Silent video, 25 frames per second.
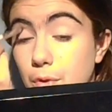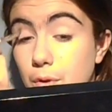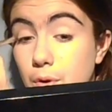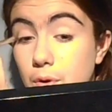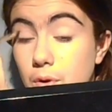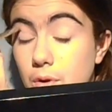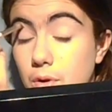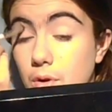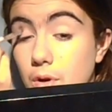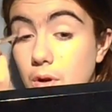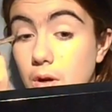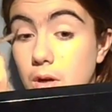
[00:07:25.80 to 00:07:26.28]

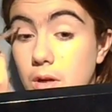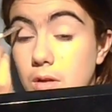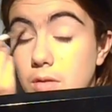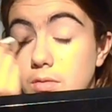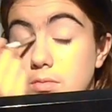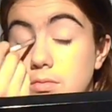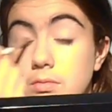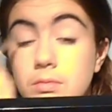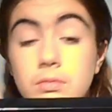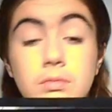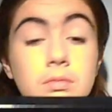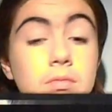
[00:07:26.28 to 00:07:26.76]
Or not.
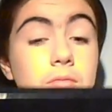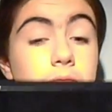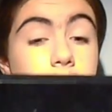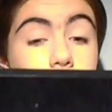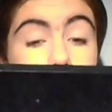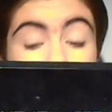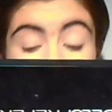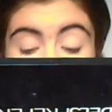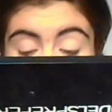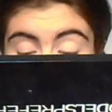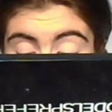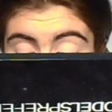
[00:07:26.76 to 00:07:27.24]

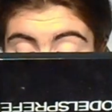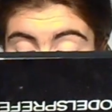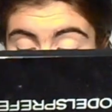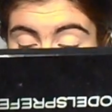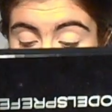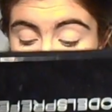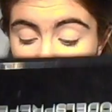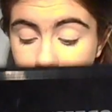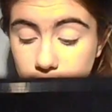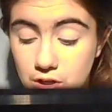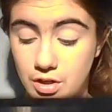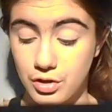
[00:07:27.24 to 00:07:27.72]
That was
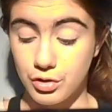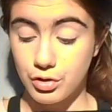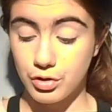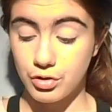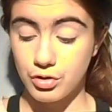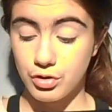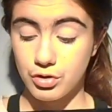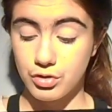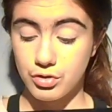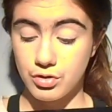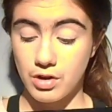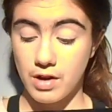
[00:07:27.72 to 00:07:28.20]
some stranger
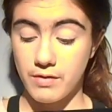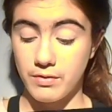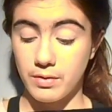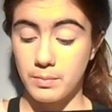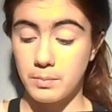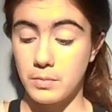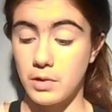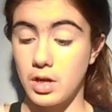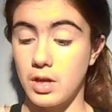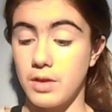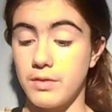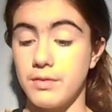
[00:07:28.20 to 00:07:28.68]
just driving
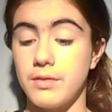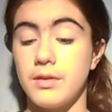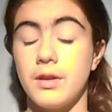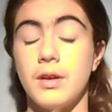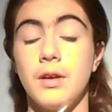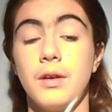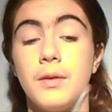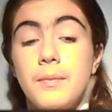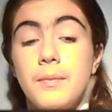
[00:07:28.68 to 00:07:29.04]
past.